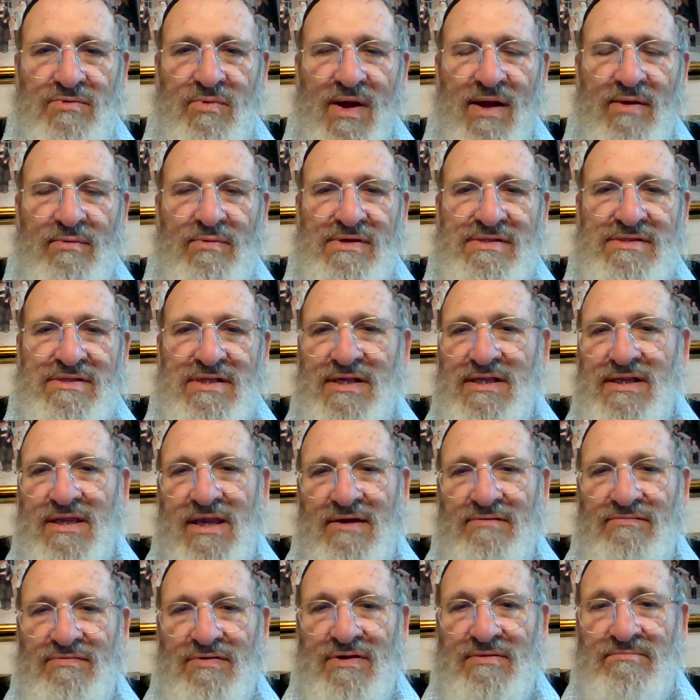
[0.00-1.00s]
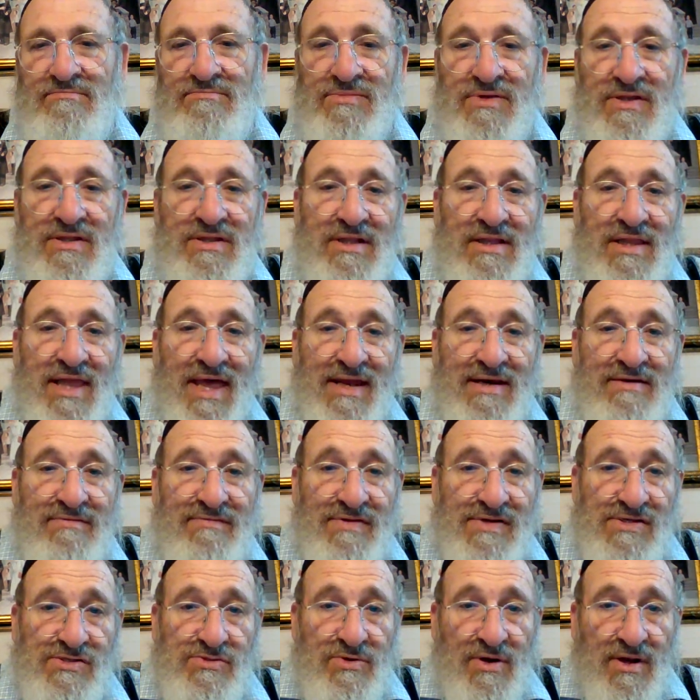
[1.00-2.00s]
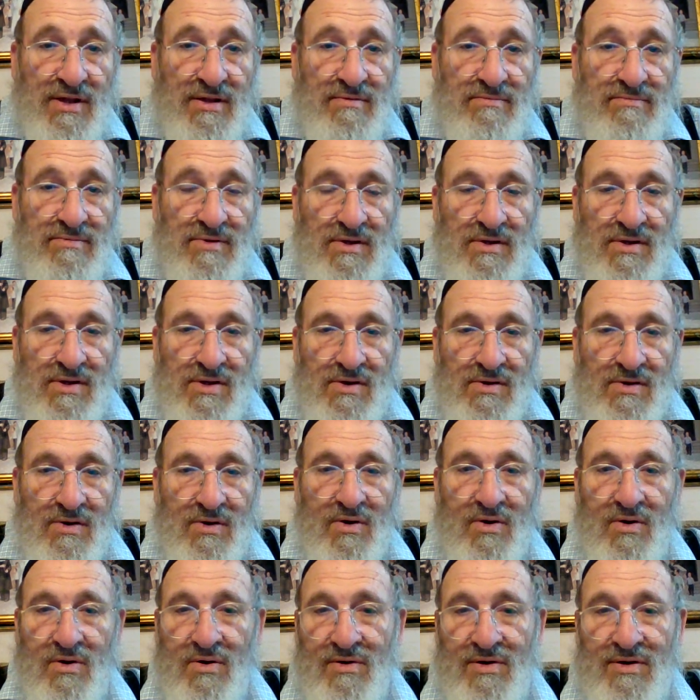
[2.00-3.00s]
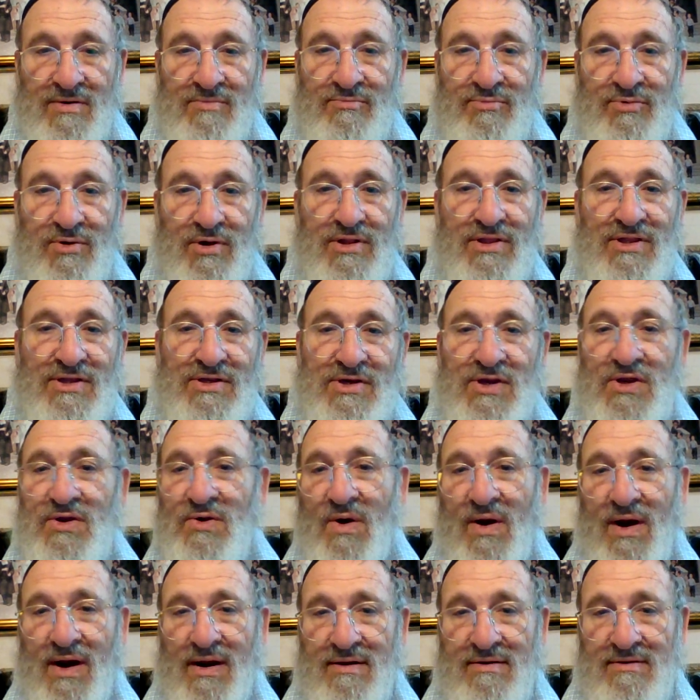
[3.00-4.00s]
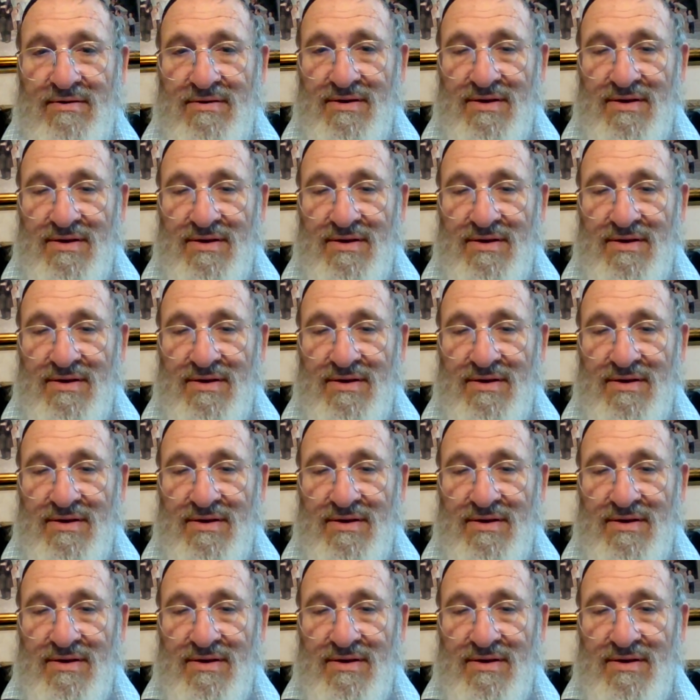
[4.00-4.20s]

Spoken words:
Why wasn't it given in the land of Israel, or in Brooklyn, New York,